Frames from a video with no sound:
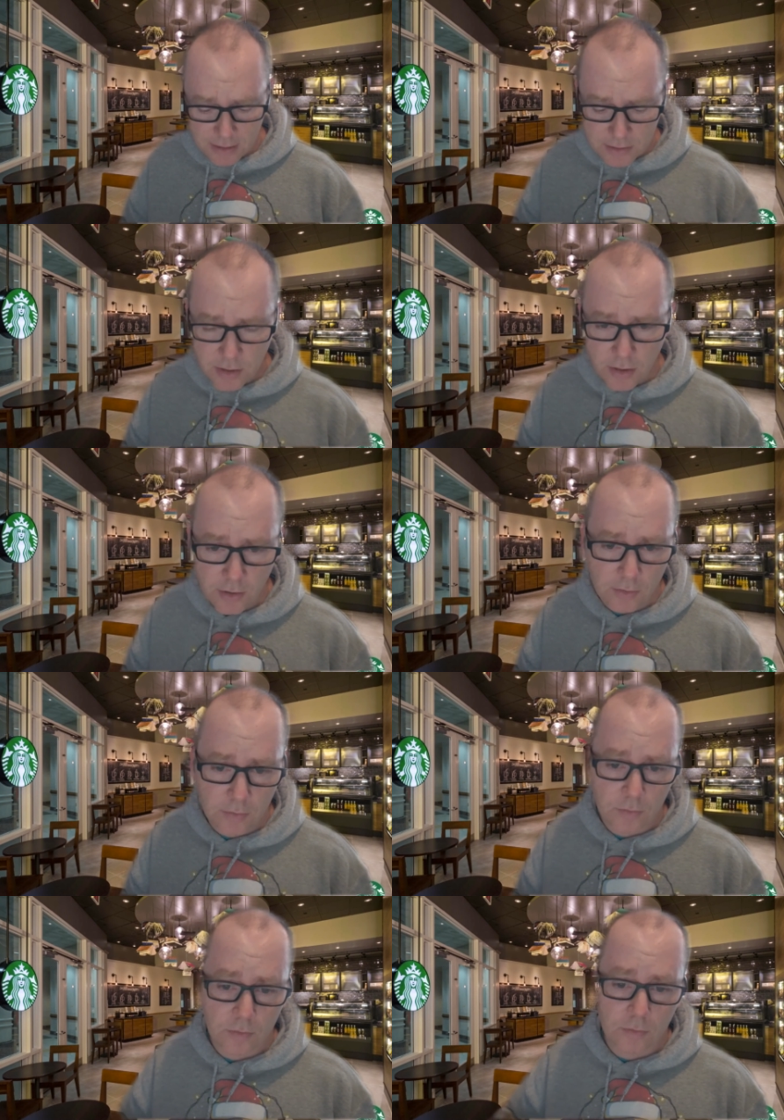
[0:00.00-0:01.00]
So
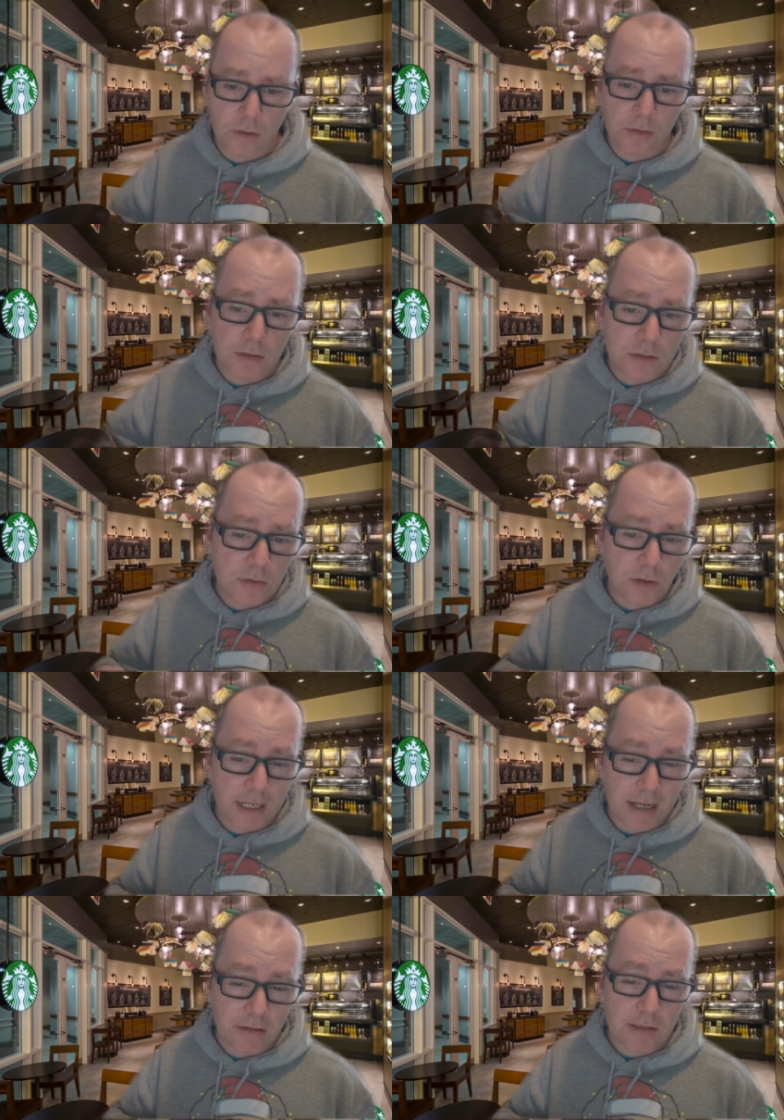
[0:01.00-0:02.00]
what I'm going to do right
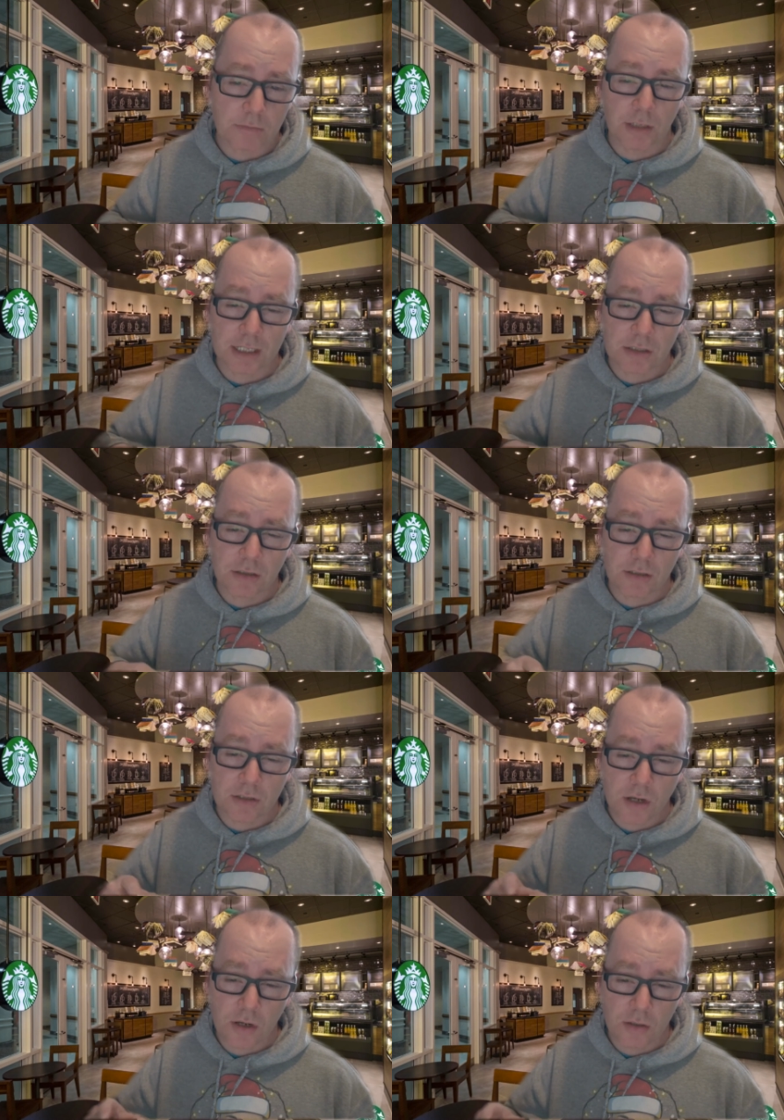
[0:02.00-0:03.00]
now is I'm actually going to
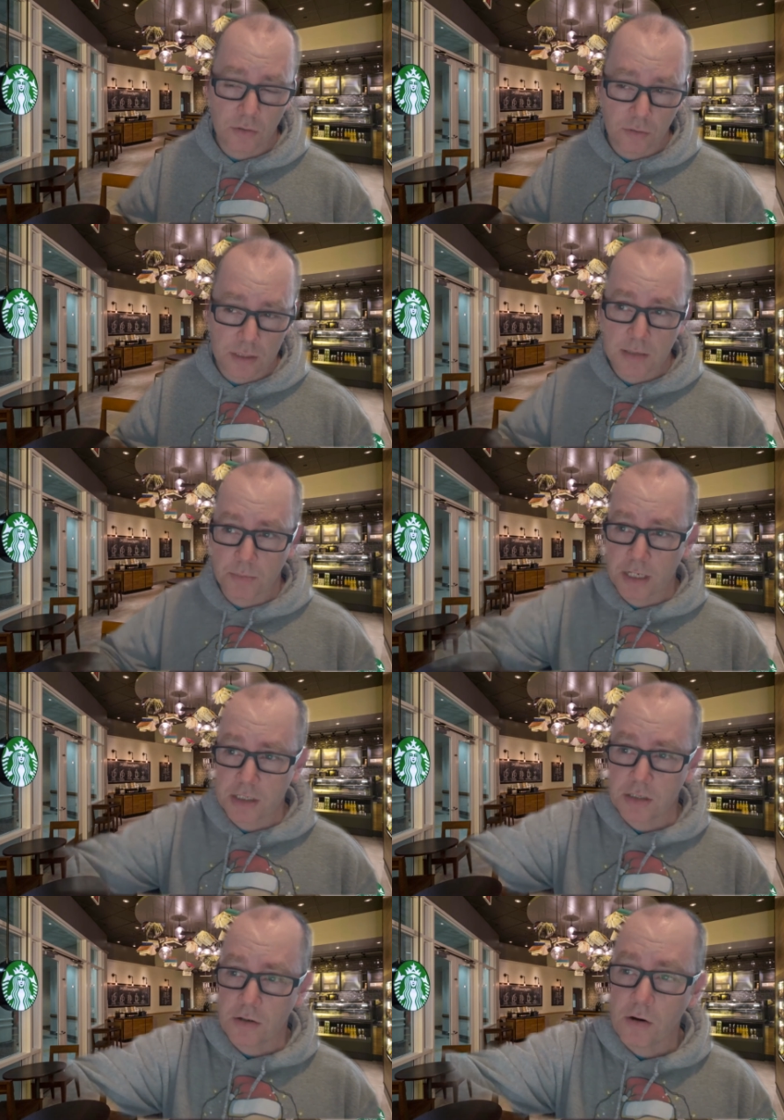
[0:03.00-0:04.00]
turn noise
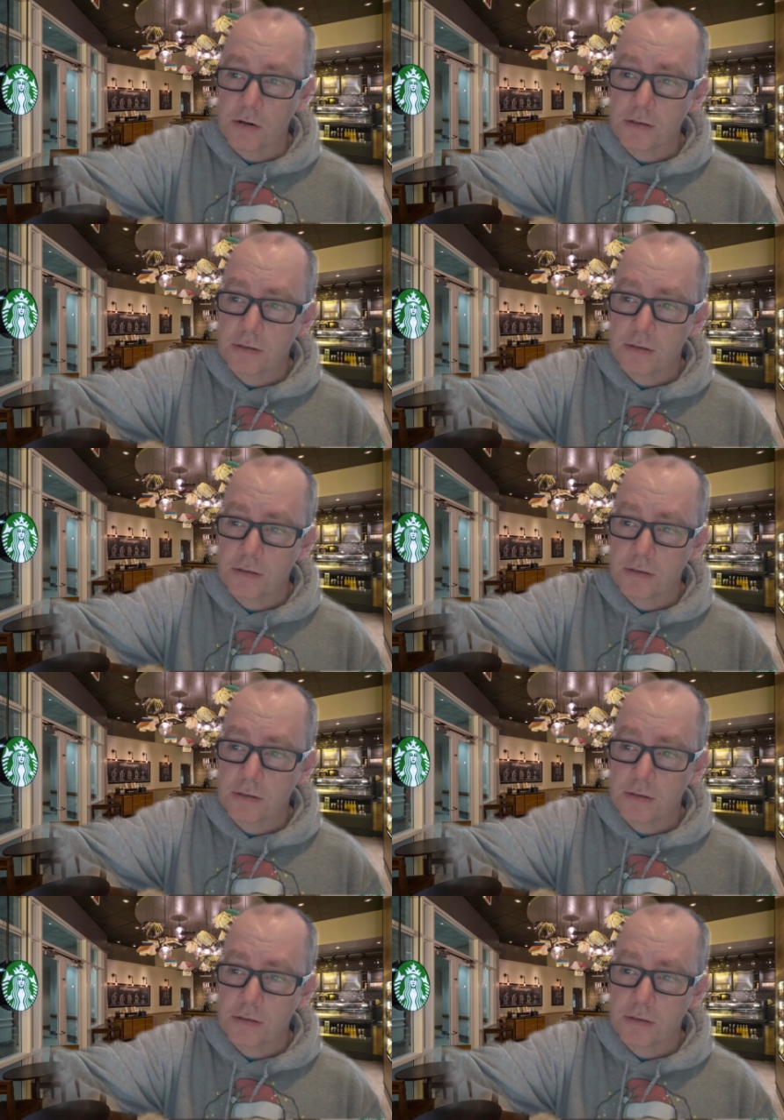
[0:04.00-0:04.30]
suppression on.